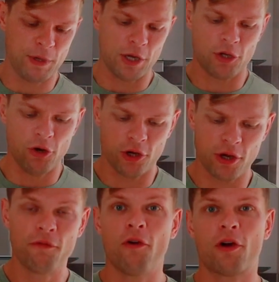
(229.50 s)
been
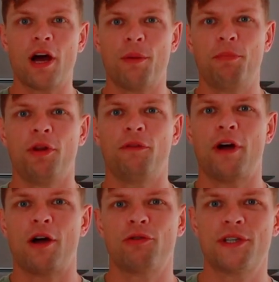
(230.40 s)
cooking for a couple of
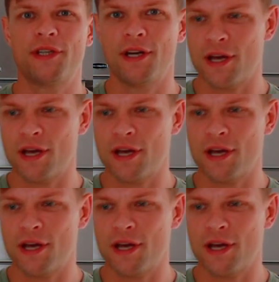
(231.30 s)
hours